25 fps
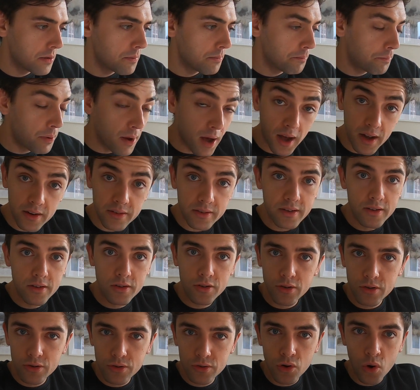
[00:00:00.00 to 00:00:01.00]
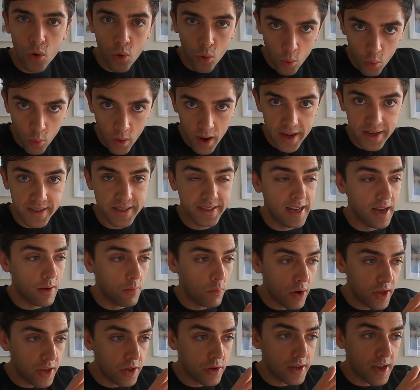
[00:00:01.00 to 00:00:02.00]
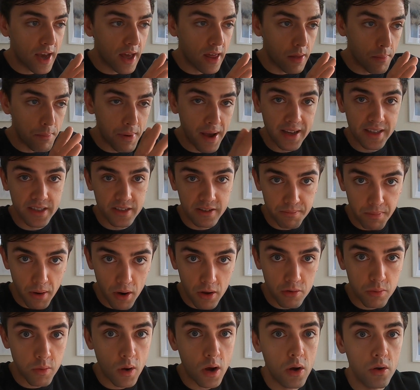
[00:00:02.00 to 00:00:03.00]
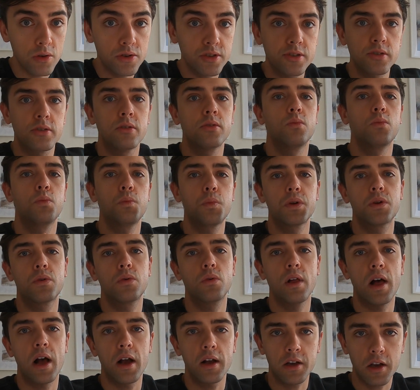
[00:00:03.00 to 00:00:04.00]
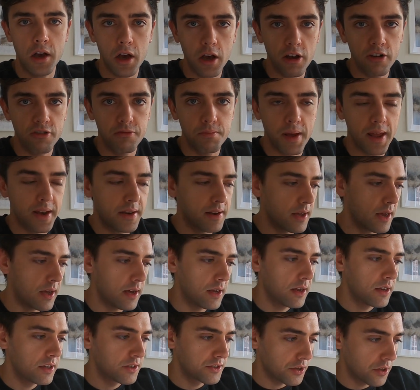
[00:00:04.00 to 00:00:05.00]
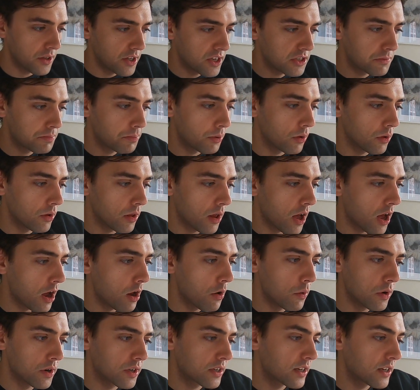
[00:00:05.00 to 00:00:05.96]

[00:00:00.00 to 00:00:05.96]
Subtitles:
but not always. And when you get the best of both worlds, we call that a curve bender. So this bull I would